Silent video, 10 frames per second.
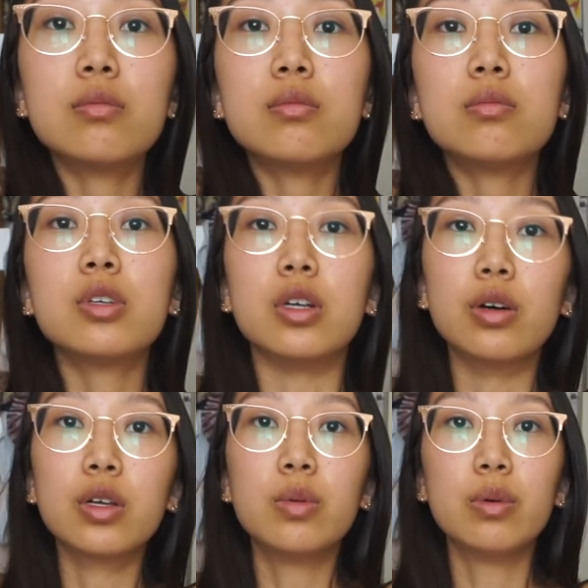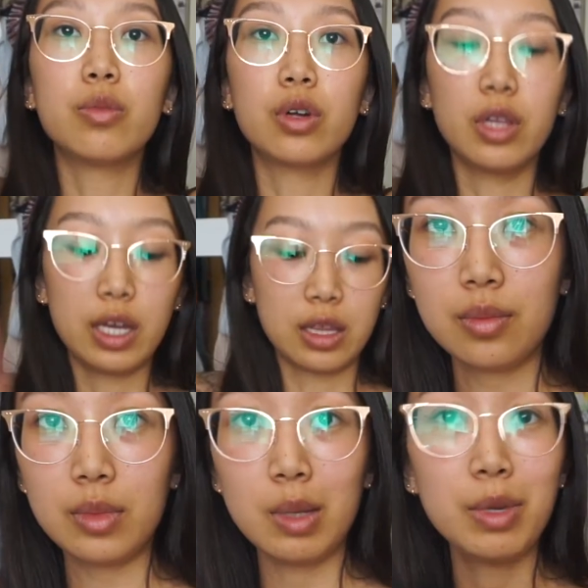you know, a little bit more lengthy.
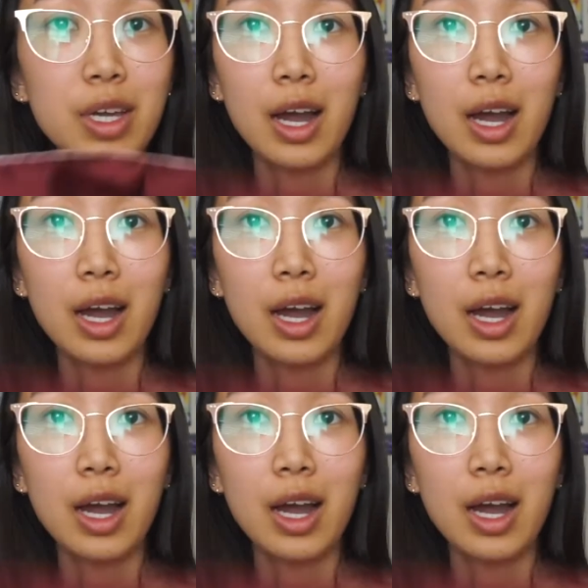But yeah,